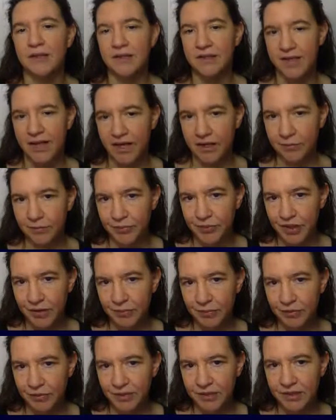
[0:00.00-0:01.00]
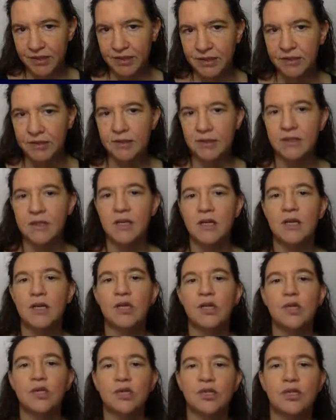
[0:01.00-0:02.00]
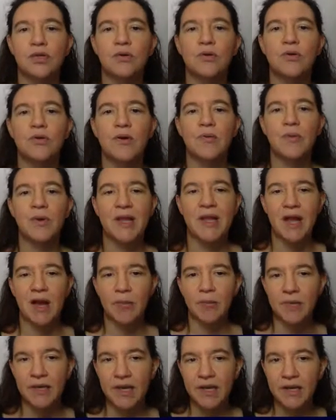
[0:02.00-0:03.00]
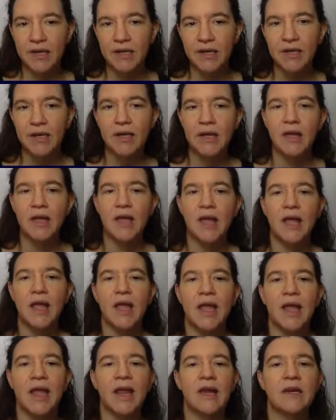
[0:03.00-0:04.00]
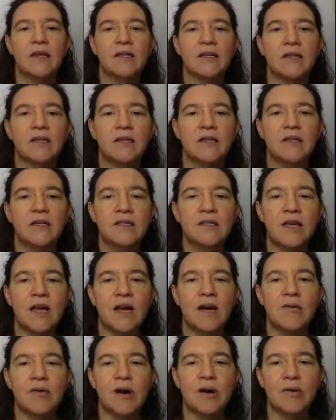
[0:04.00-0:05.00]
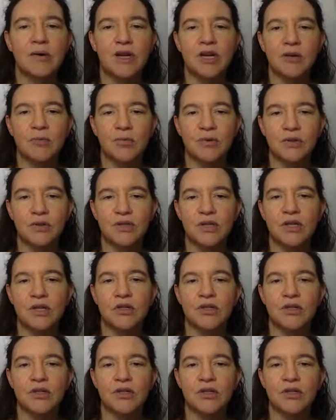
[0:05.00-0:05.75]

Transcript: second pre-merge resistance. So we come in, and these are our inputs.